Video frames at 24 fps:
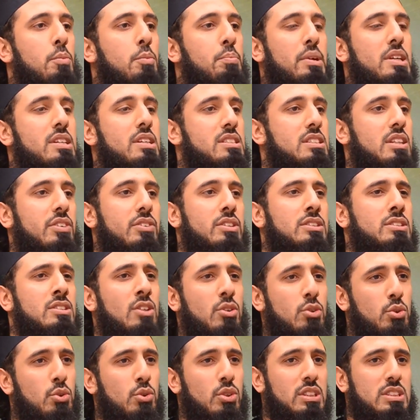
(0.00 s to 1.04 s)
peace, there is no
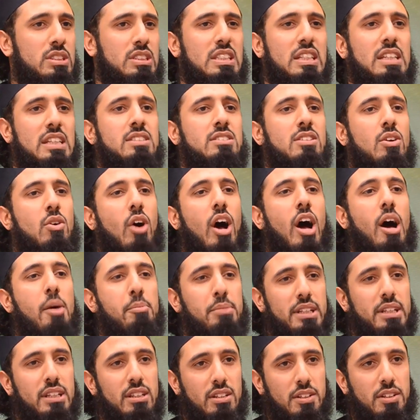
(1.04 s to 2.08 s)
unity, there is no
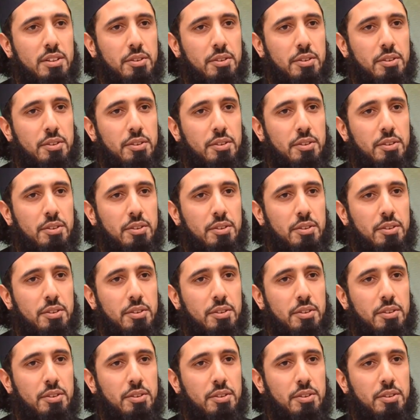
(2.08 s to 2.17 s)
harmony.